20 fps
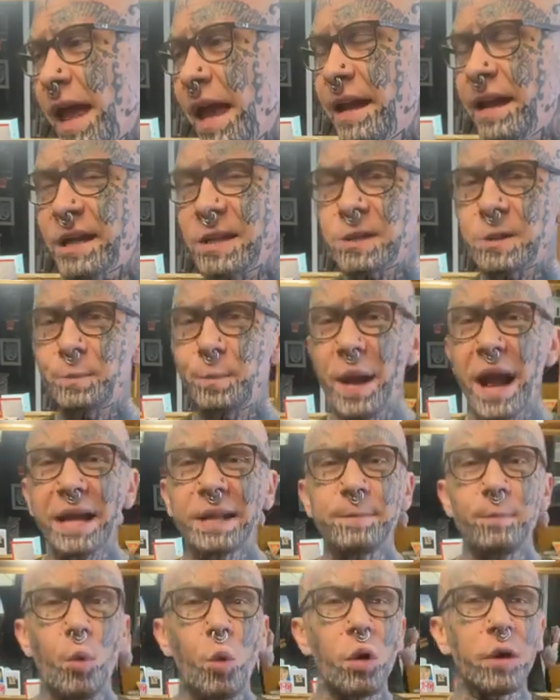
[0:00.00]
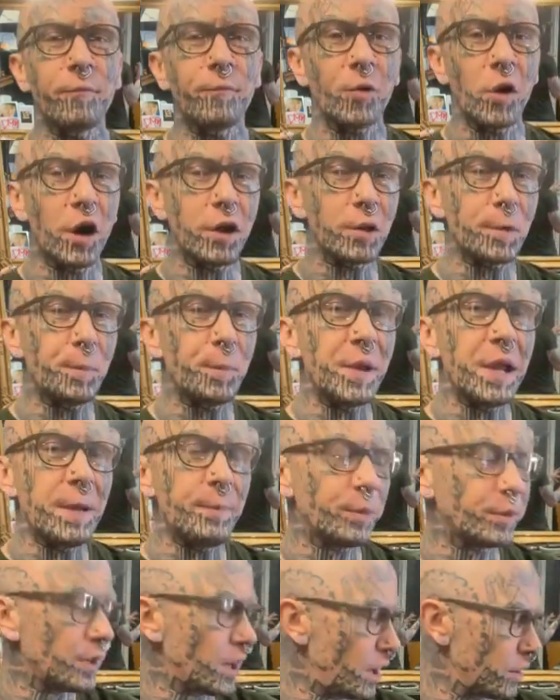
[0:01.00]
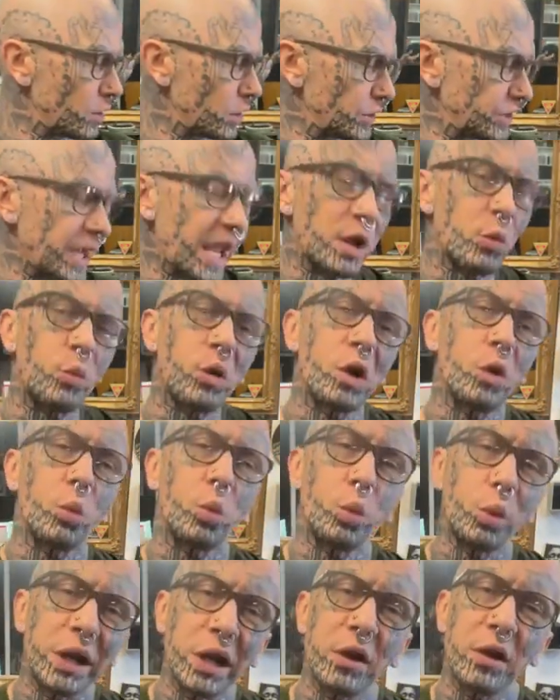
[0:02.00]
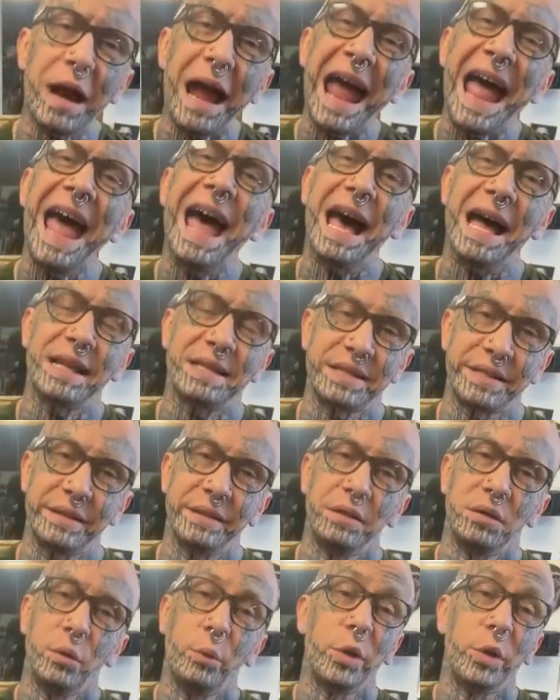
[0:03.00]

and expect more for other people to understand where we're at,